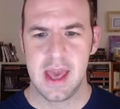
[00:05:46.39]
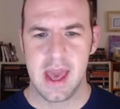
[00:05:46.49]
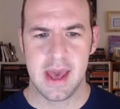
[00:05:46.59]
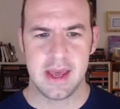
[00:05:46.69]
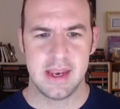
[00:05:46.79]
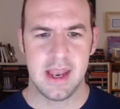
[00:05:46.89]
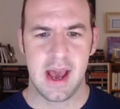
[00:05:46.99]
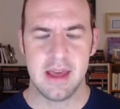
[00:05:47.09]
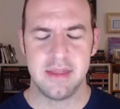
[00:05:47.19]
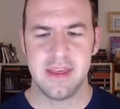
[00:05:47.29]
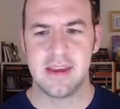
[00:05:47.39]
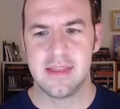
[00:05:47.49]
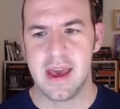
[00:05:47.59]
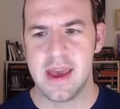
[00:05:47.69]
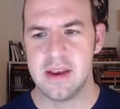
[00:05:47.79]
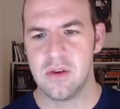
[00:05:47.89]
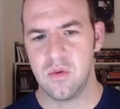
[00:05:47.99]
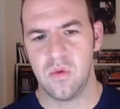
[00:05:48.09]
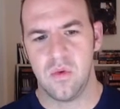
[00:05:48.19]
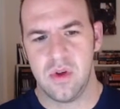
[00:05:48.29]
and I think that
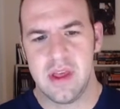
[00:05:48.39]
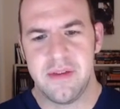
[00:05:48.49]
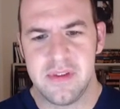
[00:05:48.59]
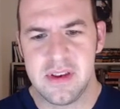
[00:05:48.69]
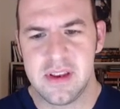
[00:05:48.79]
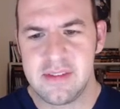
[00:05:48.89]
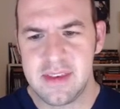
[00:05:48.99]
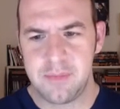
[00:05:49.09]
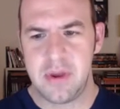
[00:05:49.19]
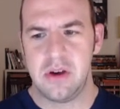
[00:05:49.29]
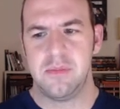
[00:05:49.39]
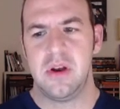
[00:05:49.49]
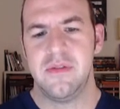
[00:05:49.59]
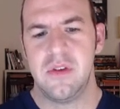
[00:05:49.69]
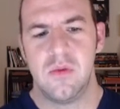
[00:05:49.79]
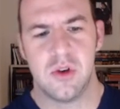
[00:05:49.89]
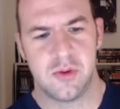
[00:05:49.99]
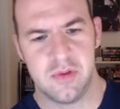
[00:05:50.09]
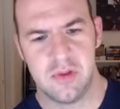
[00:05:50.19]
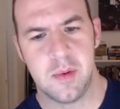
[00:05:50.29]
if it does get peer-reviewed, which
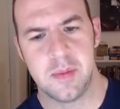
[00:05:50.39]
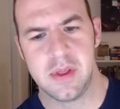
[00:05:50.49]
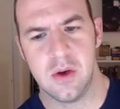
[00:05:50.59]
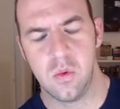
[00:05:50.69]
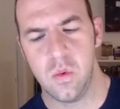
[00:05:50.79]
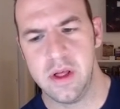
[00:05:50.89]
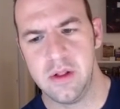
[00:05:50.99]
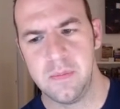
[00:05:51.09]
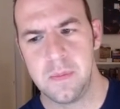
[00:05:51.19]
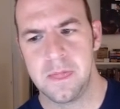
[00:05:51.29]
presumably it will,